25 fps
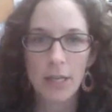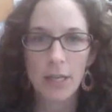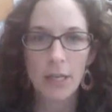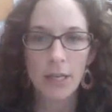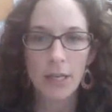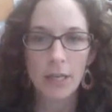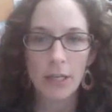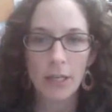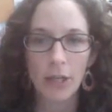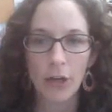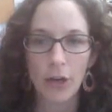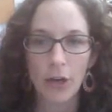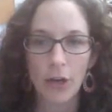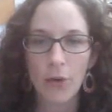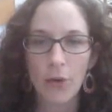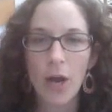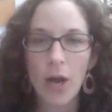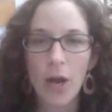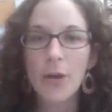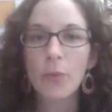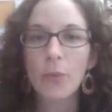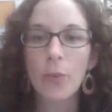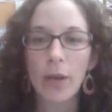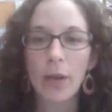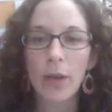
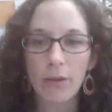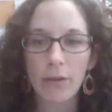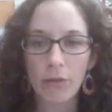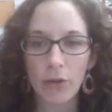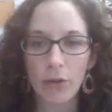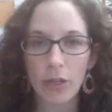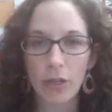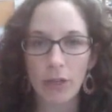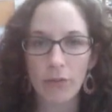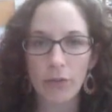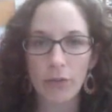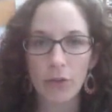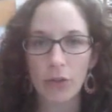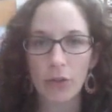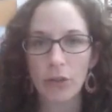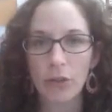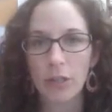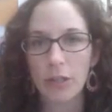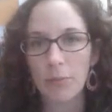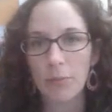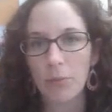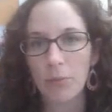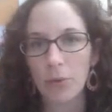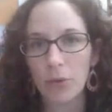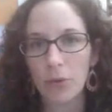unwavering if you're
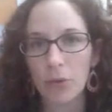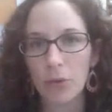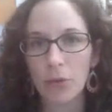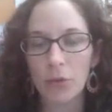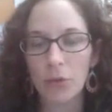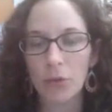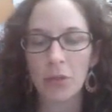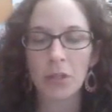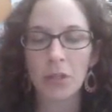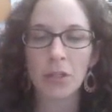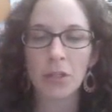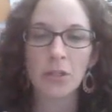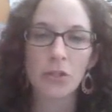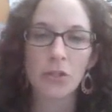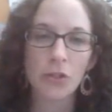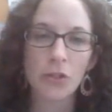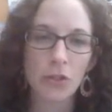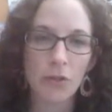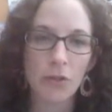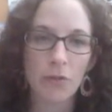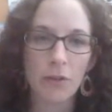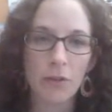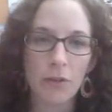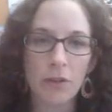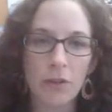liberal or
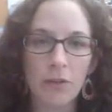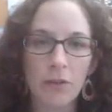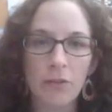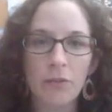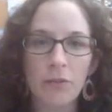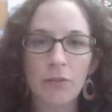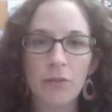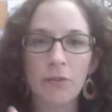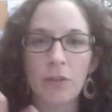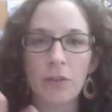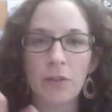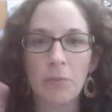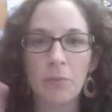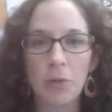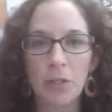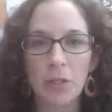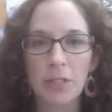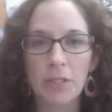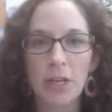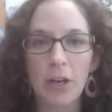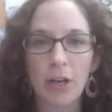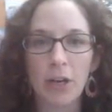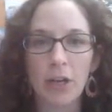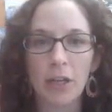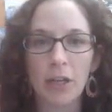conservative,
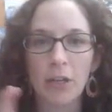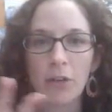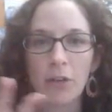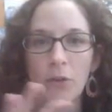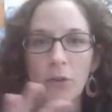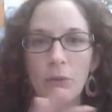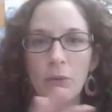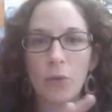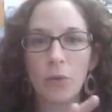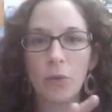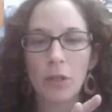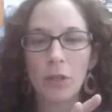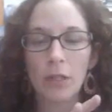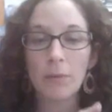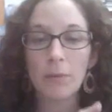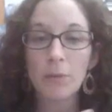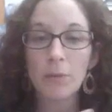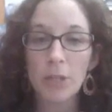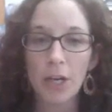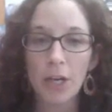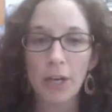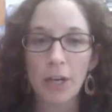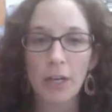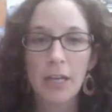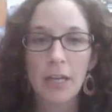communitarian, or
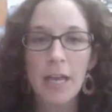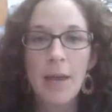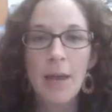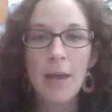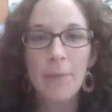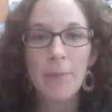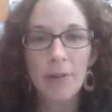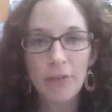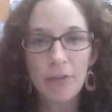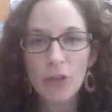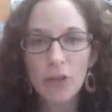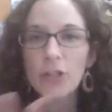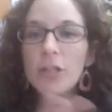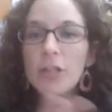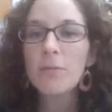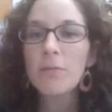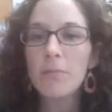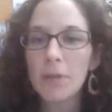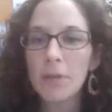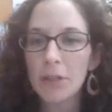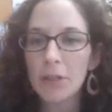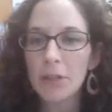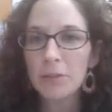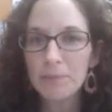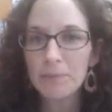libertarian. But if you're in the
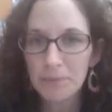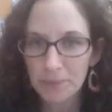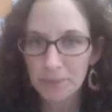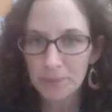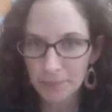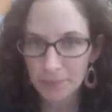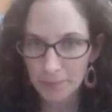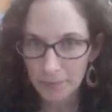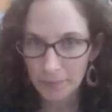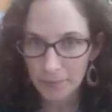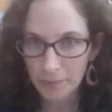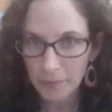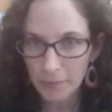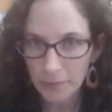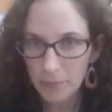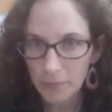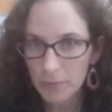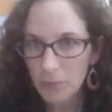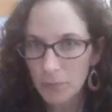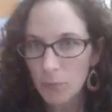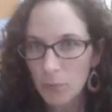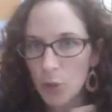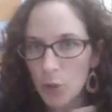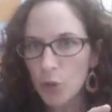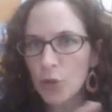middle,
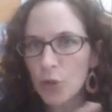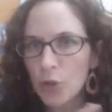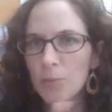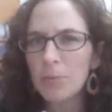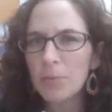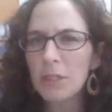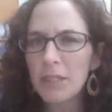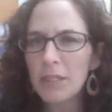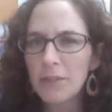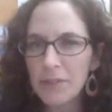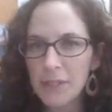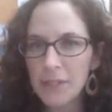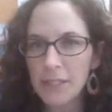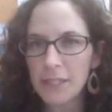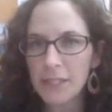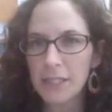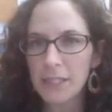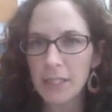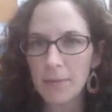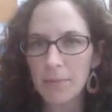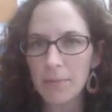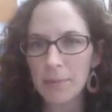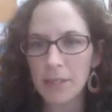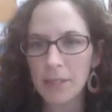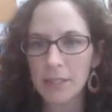your belief
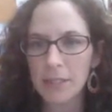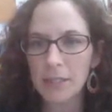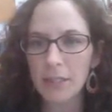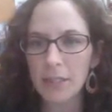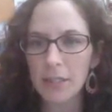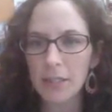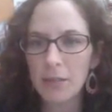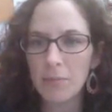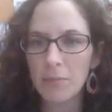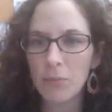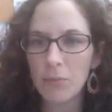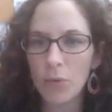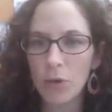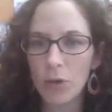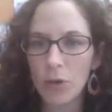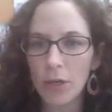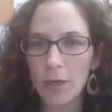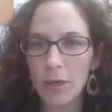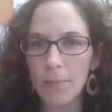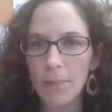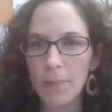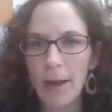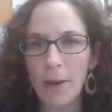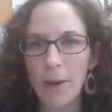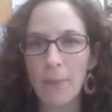system is a little more
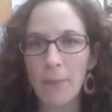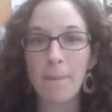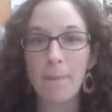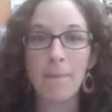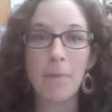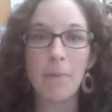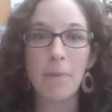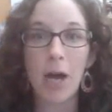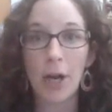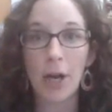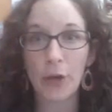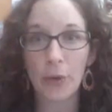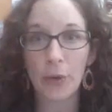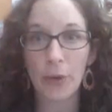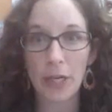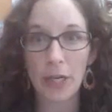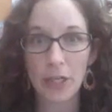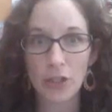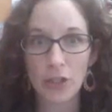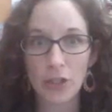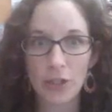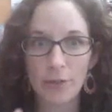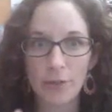about moderation.